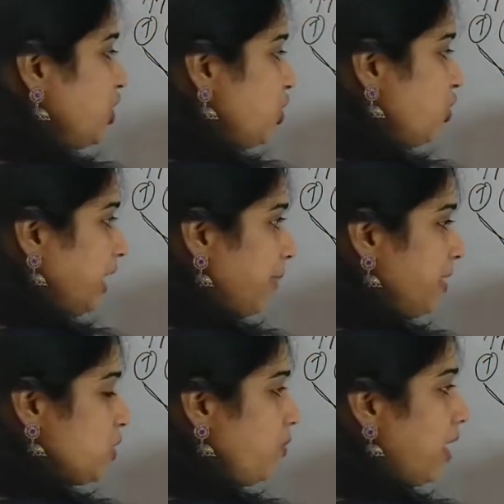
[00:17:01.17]
their
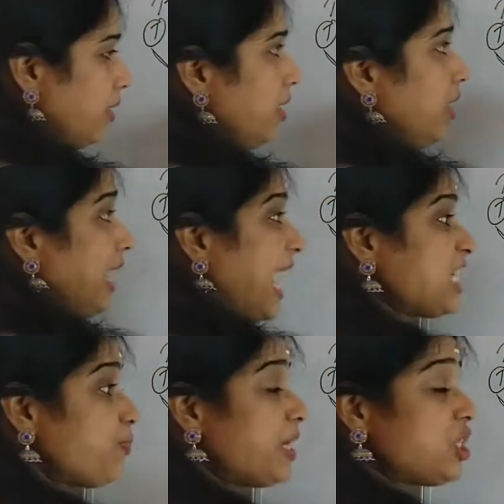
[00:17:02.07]
genotype is what?
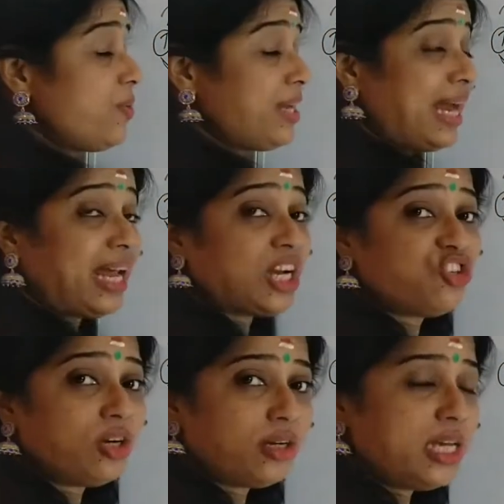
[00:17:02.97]
Expressive
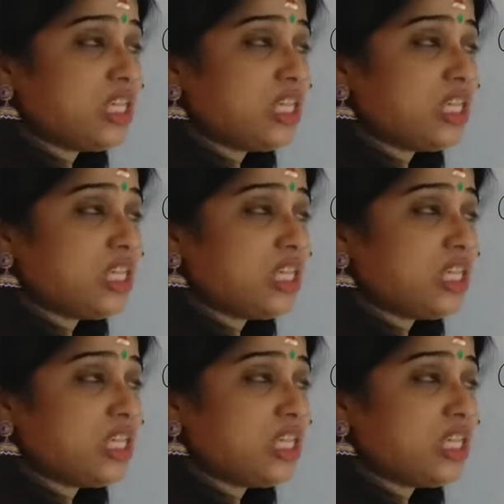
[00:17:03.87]
character